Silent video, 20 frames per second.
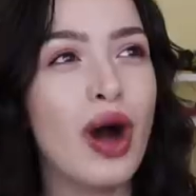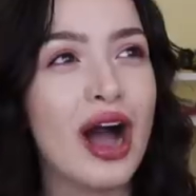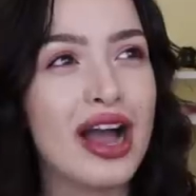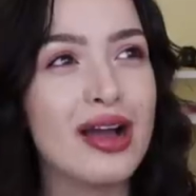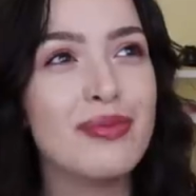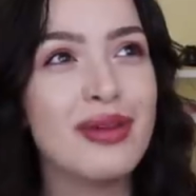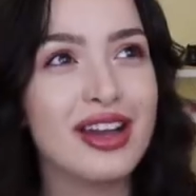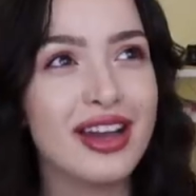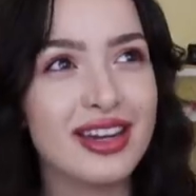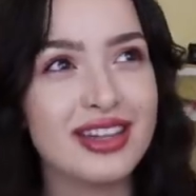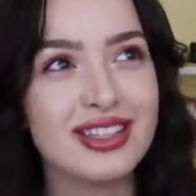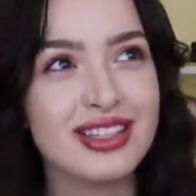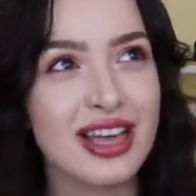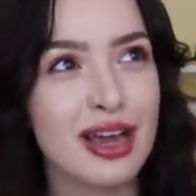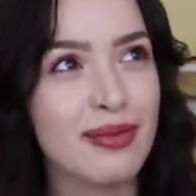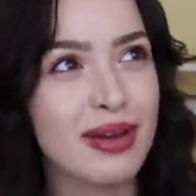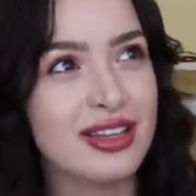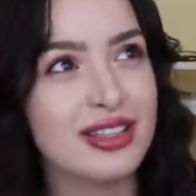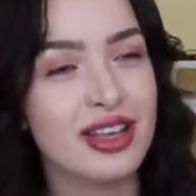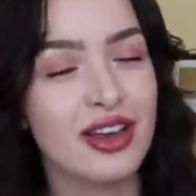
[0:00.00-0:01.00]
Why am I gonna
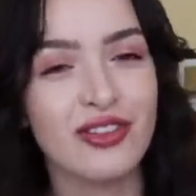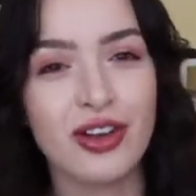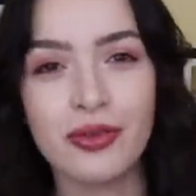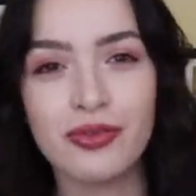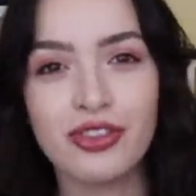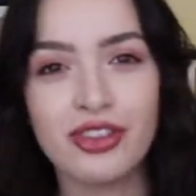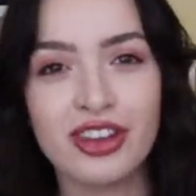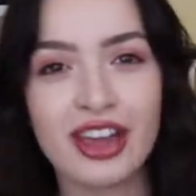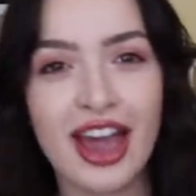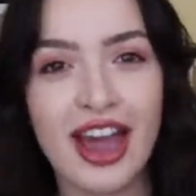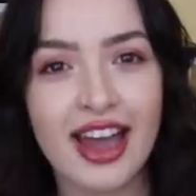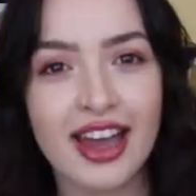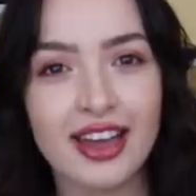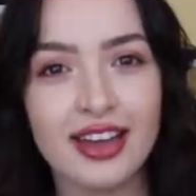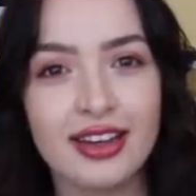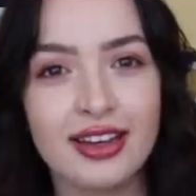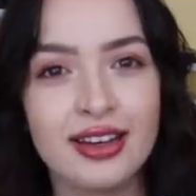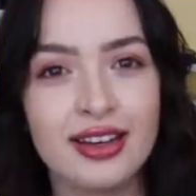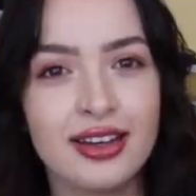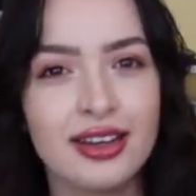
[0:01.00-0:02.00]
set myself up for
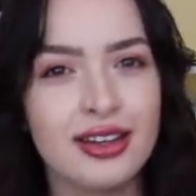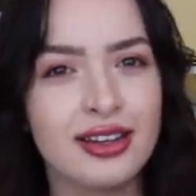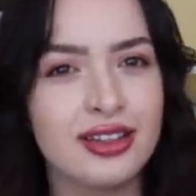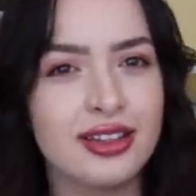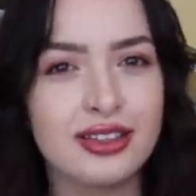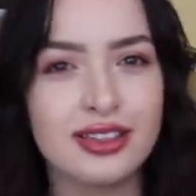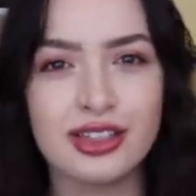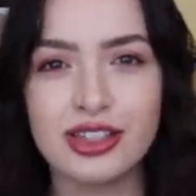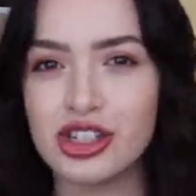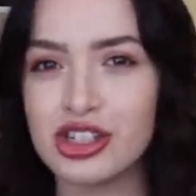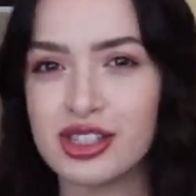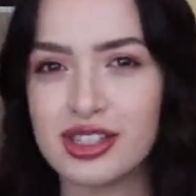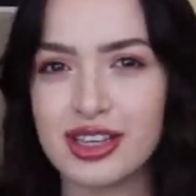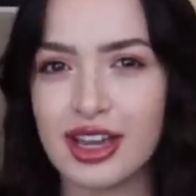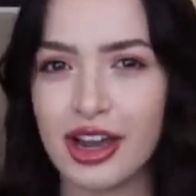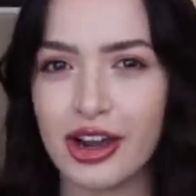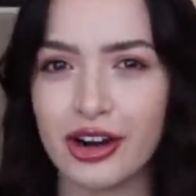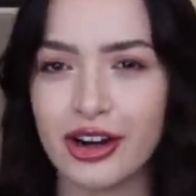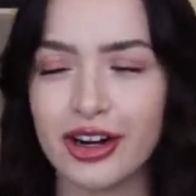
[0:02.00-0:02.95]
that to just get